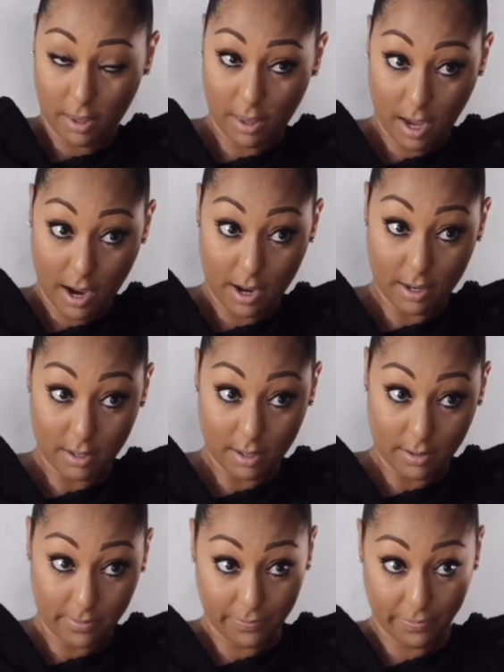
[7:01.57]
that.
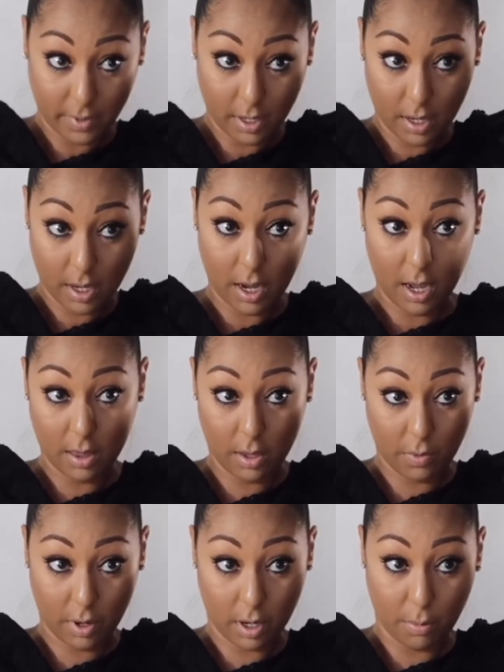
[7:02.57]
And
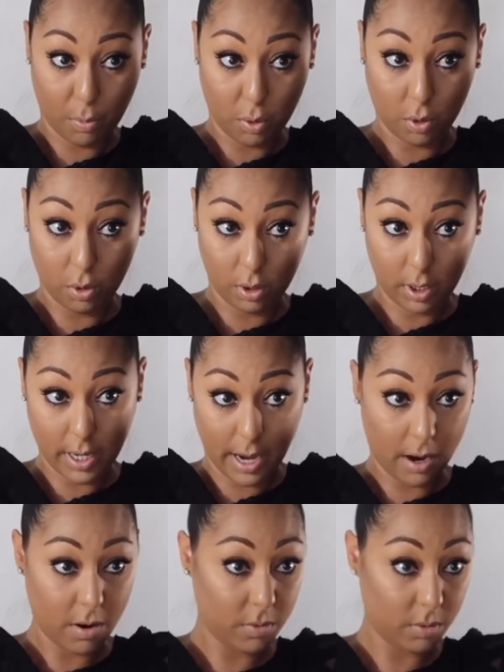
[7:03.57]
then we're going to pull it
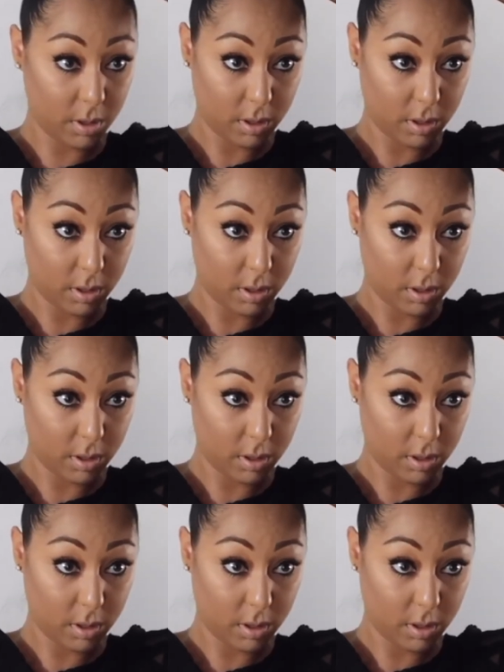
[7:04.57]
out.